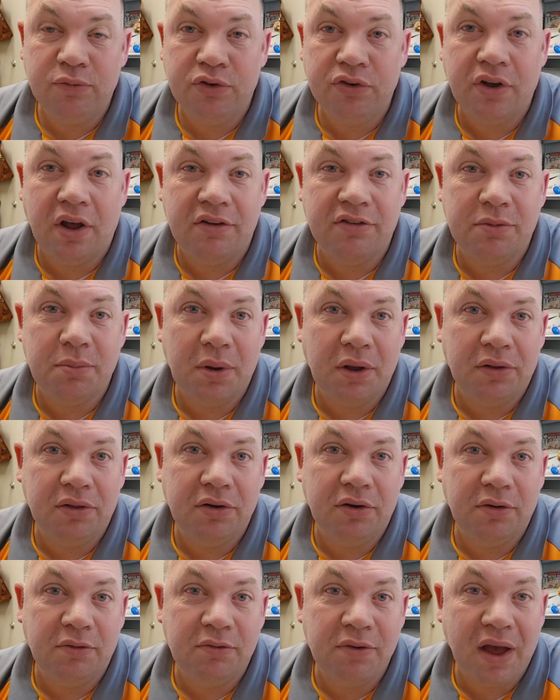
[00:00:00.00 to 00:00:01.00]
It's got some
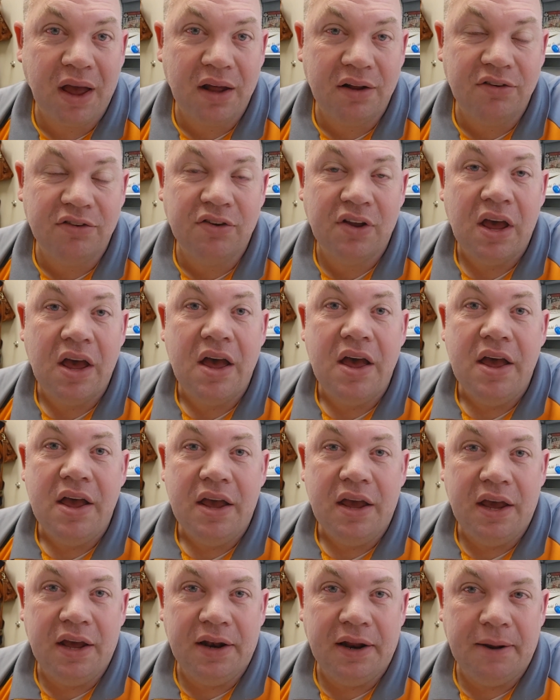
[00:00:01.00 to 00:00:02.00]
healthier fats
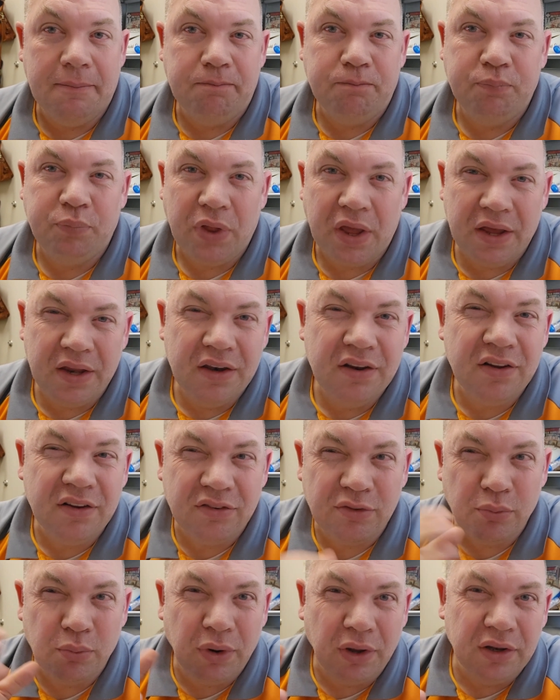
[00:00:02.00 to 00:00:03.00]
in it. It
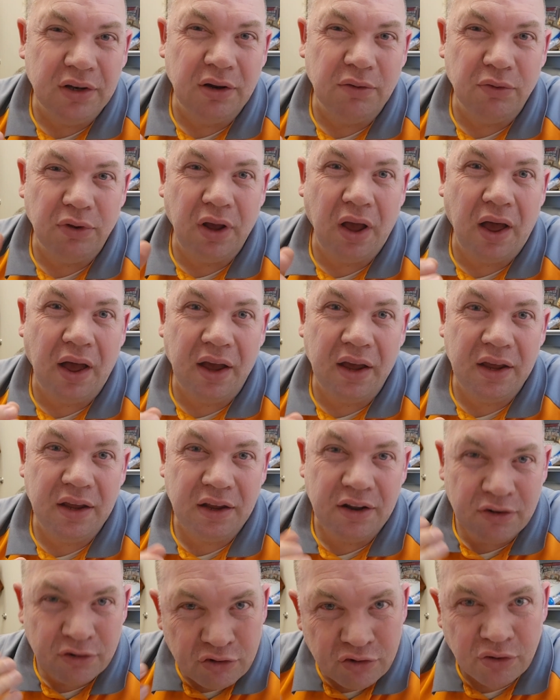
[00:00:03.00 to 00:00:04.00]
is relatively high
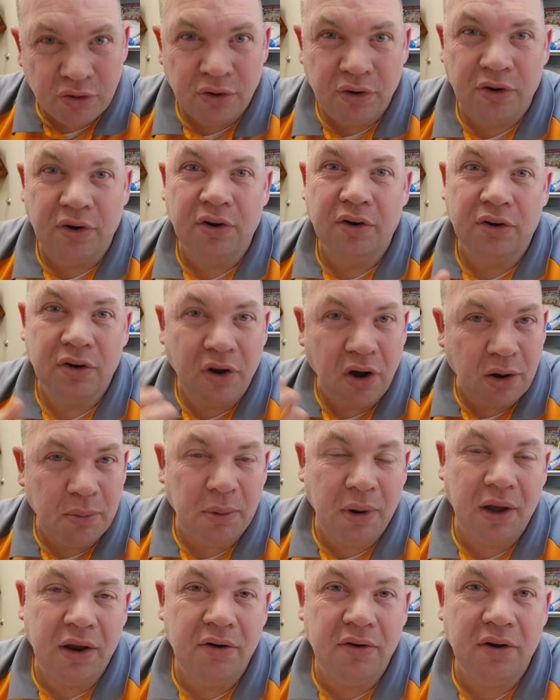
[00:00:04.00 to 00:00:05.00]
in sugar,
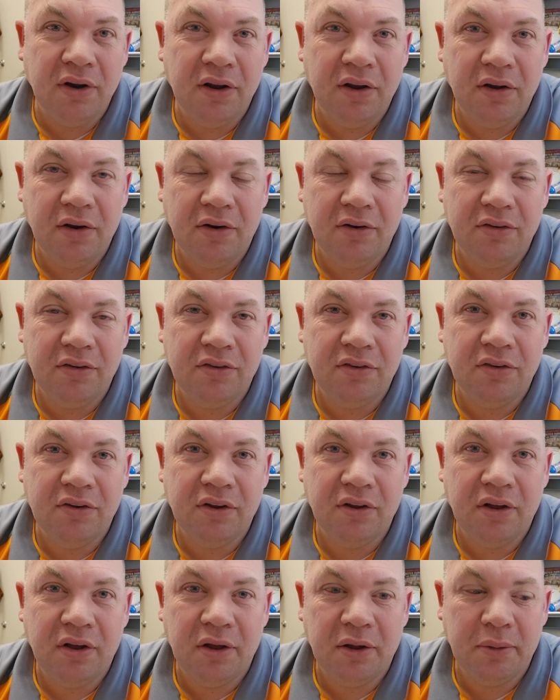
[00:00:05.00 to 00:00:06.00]
carbohydrates,
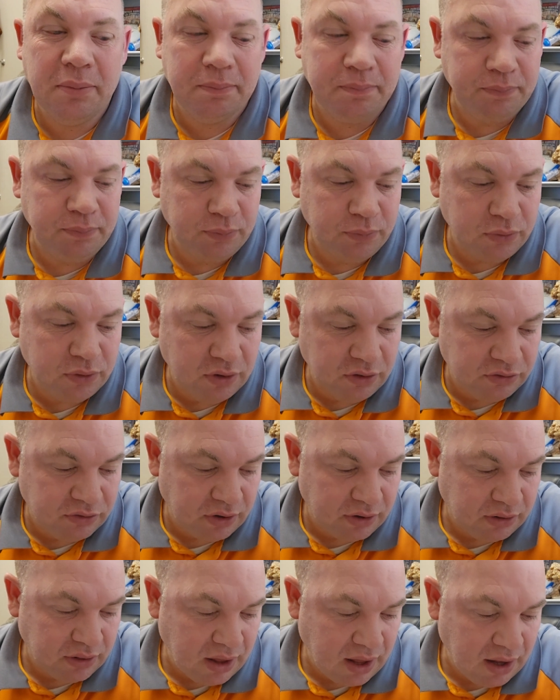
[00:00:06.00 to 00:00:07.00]
things
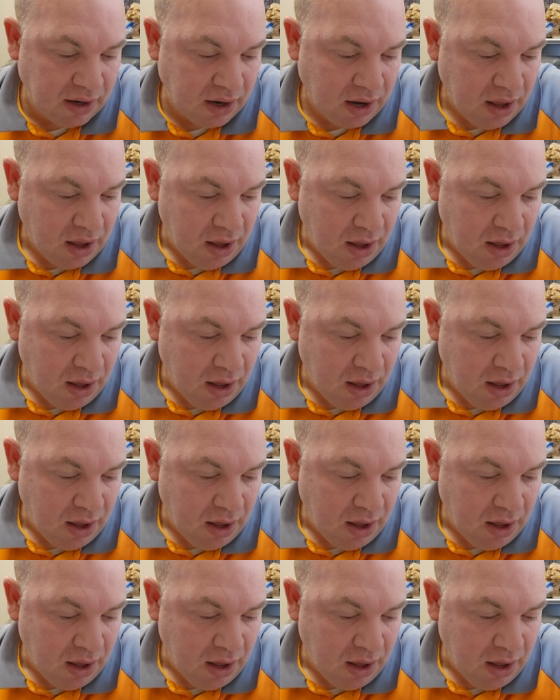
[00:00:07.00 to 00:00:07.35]
like that.